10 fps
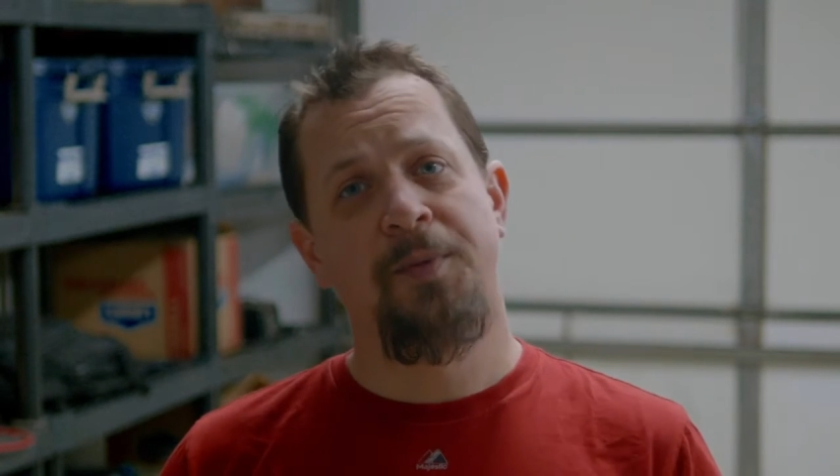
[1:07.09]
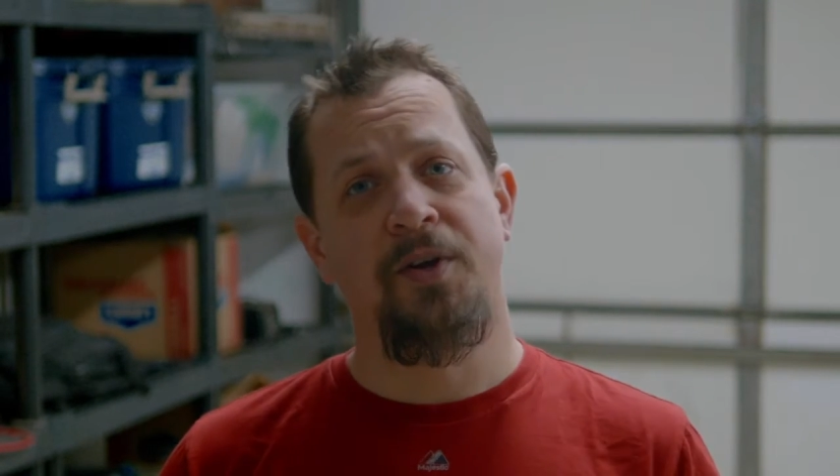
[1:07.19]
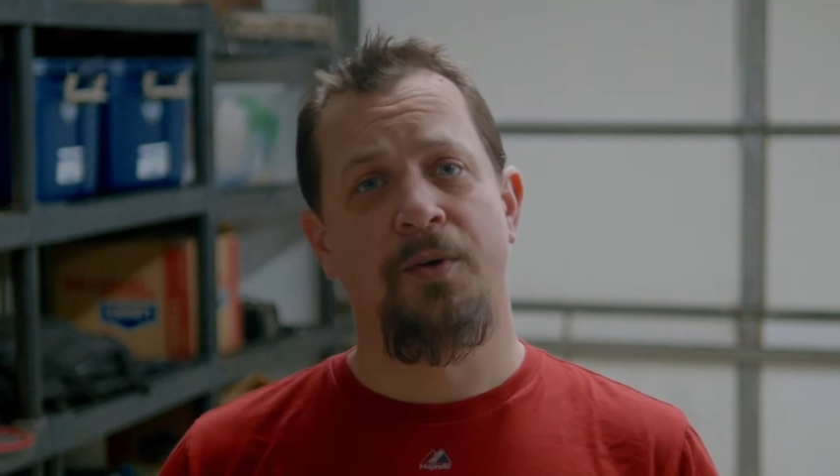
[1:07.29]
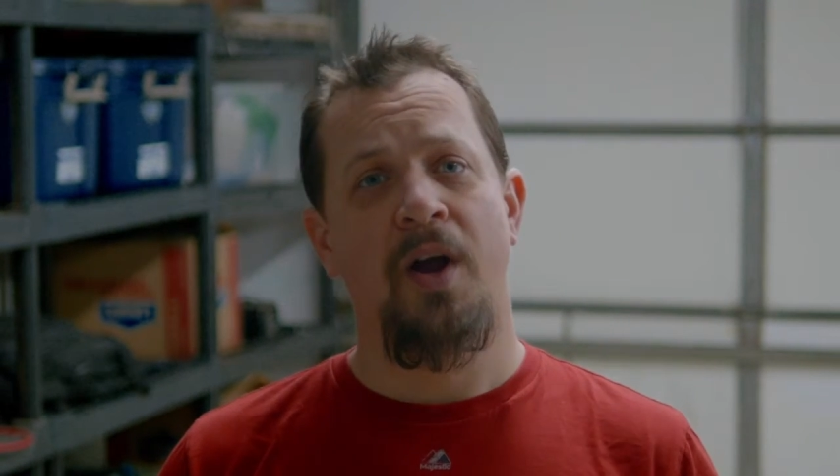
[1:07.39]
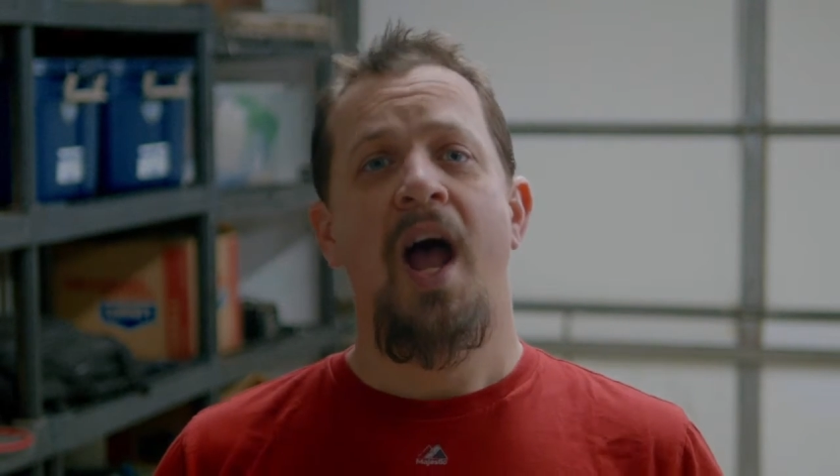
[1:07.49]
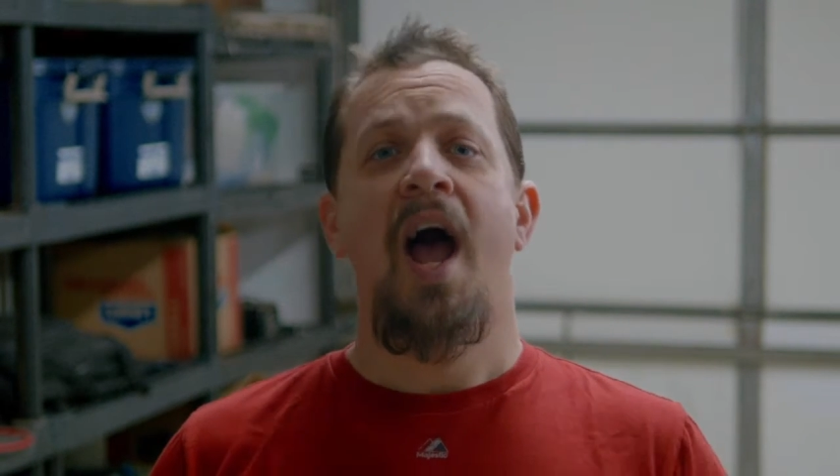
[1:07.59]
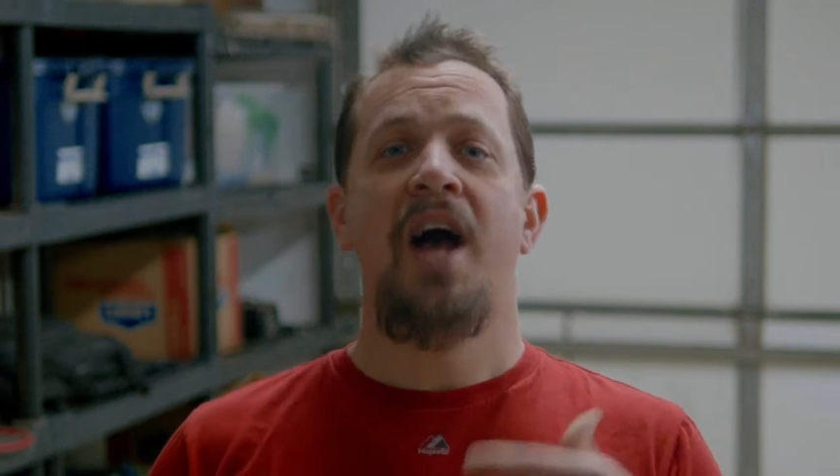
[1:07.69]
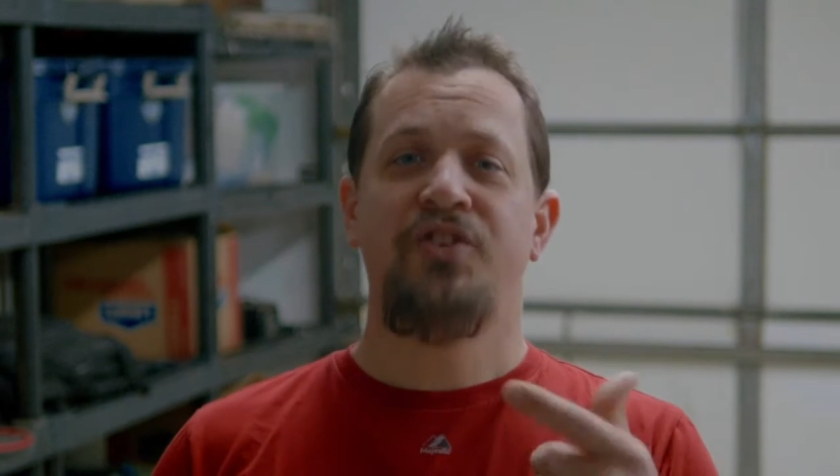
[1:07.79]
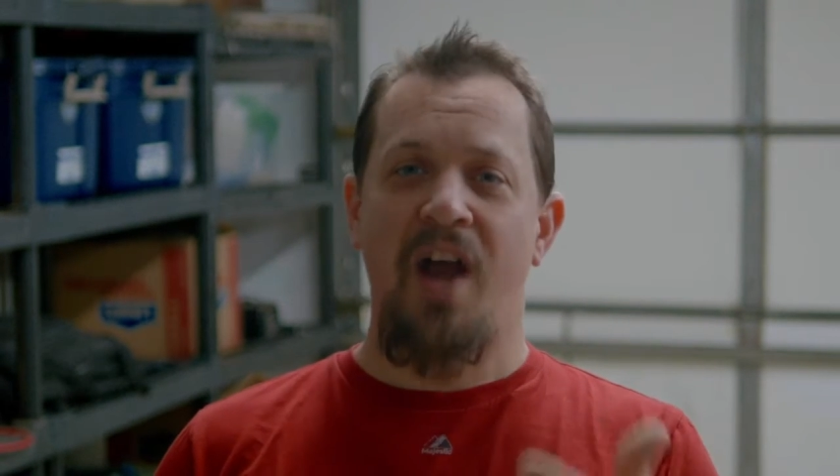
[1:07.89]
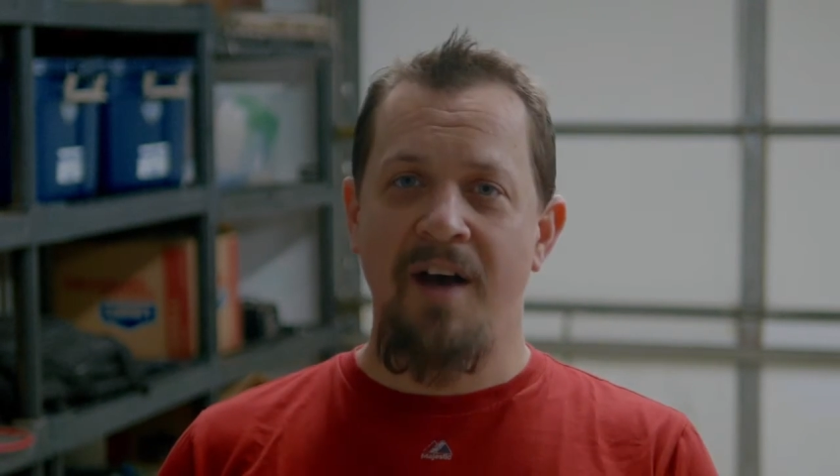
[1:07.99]
so you're
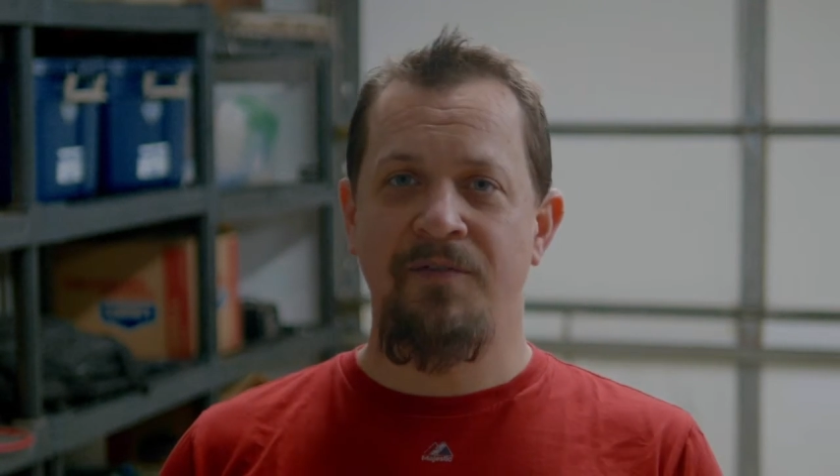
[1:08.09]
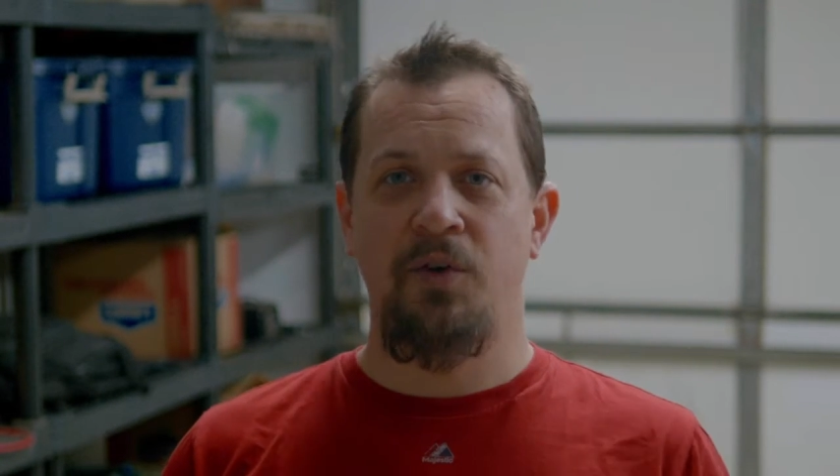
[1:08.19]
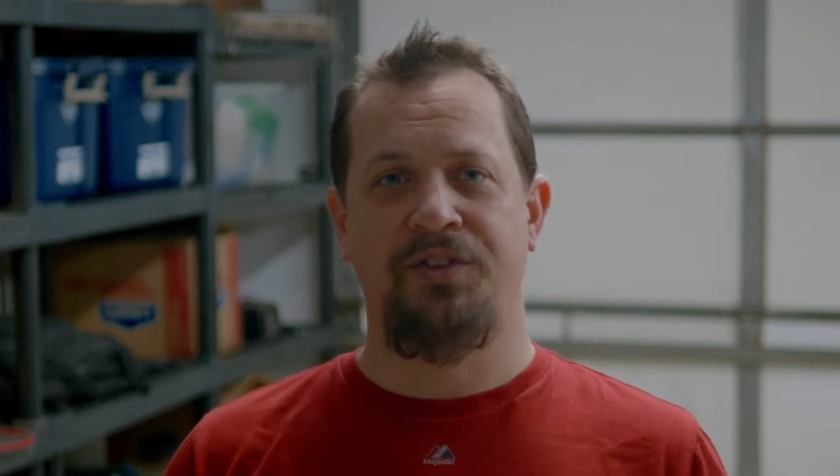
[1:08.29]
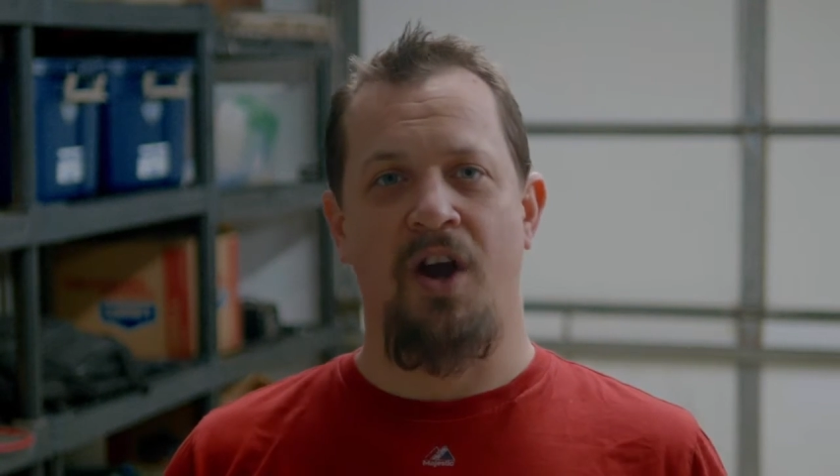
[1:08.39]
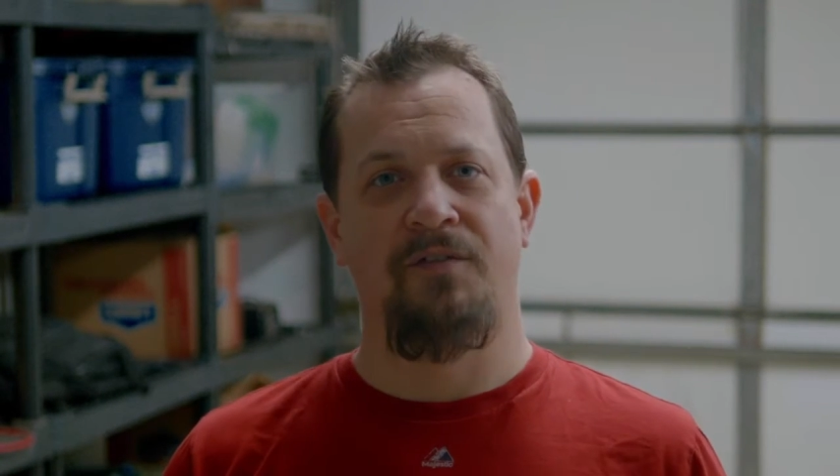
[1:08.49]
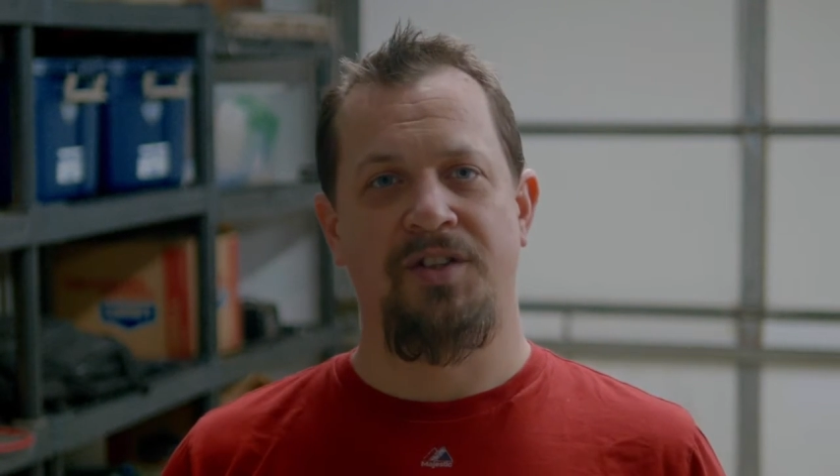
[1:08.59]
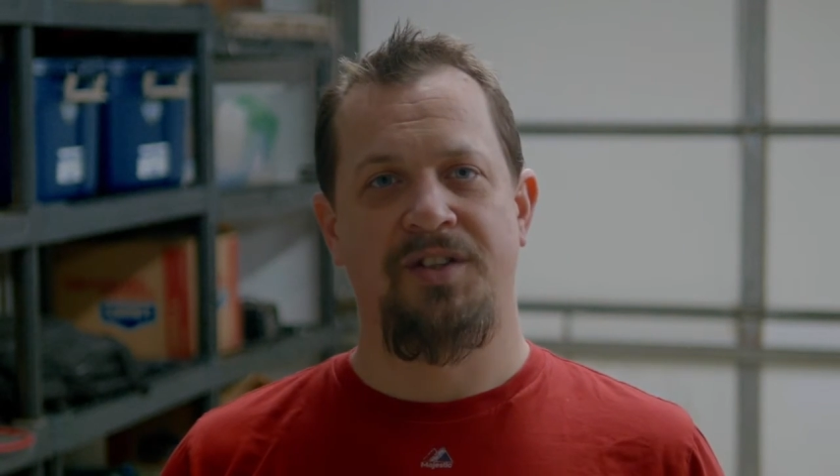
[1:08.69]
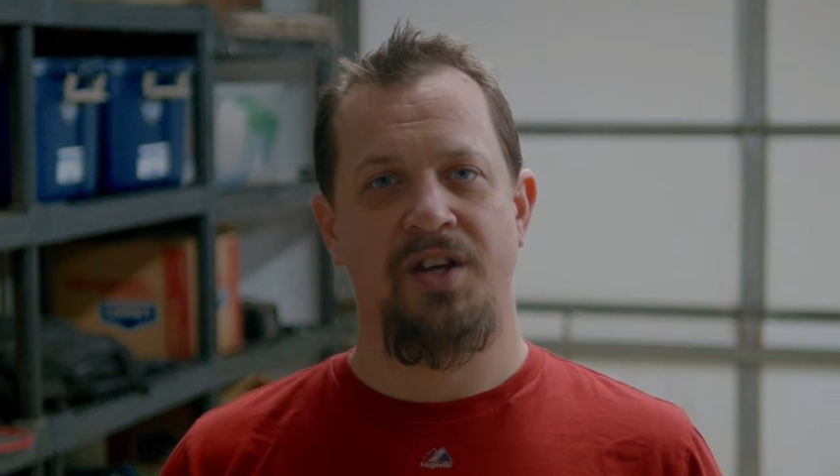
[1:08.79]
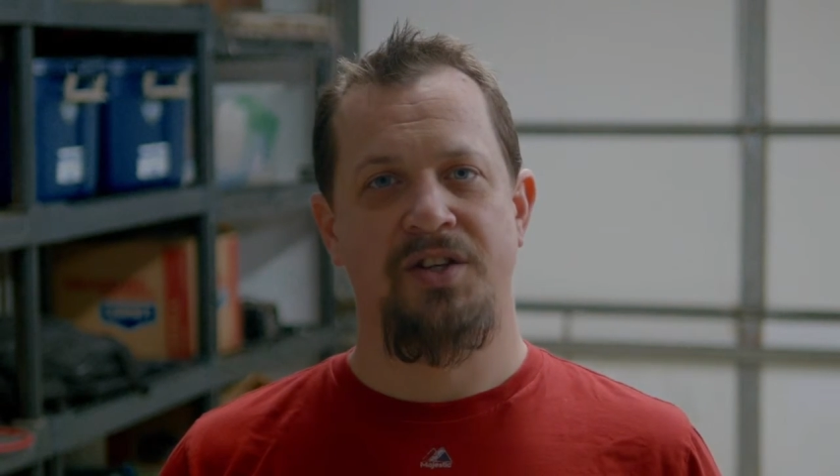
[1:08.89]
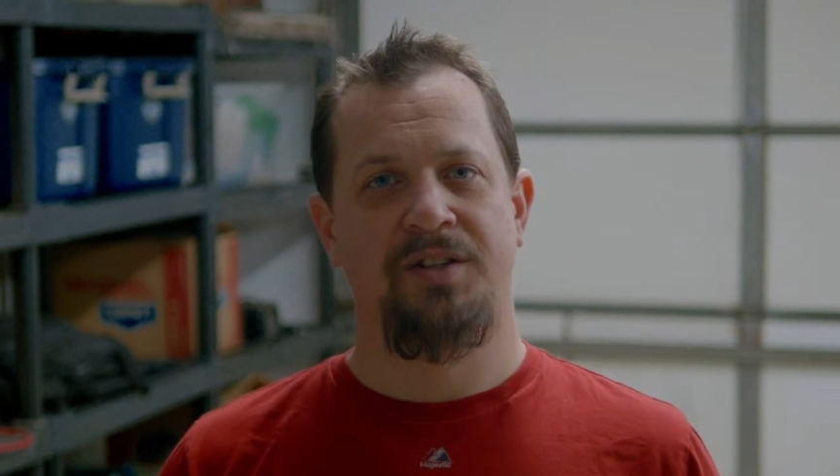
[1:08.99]
speaking directly to the
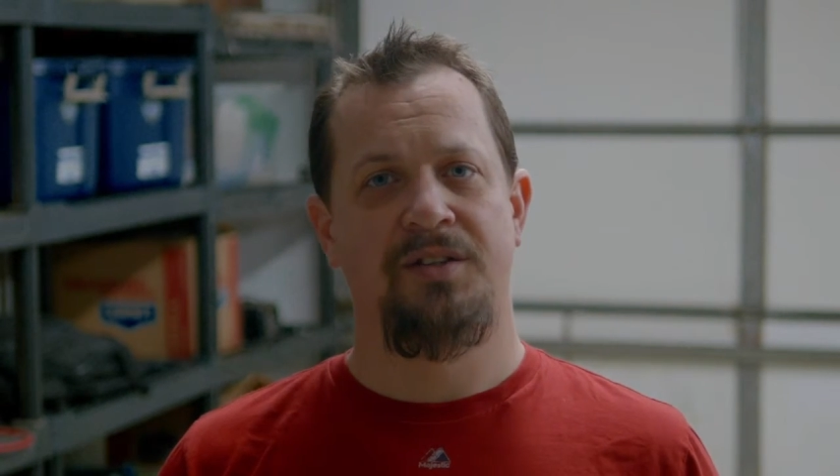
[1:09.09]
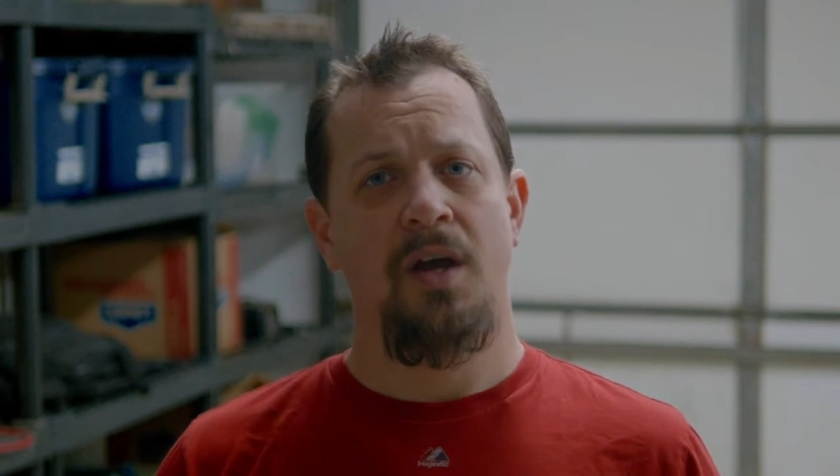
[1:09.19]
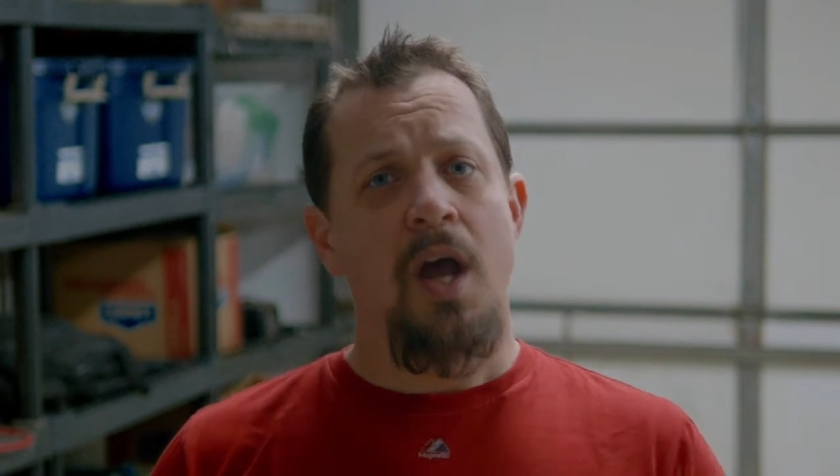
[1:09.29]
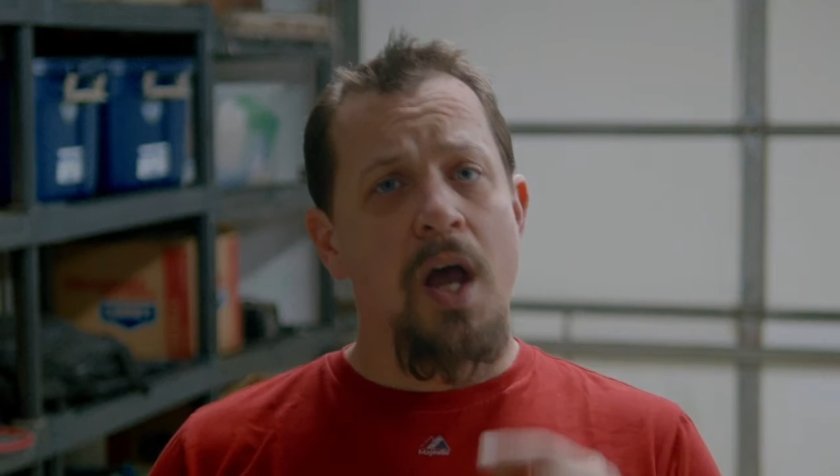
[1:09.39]
viewer.